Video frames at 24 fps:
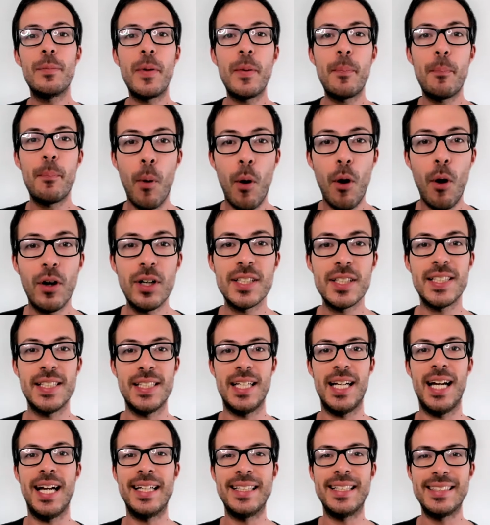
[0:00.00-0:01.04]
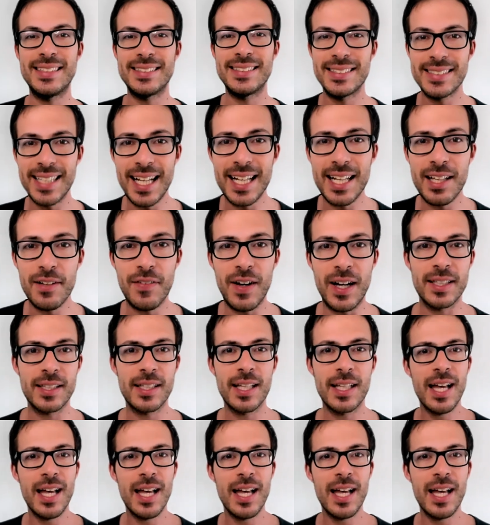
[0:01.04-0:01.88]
be boring and irrelevant.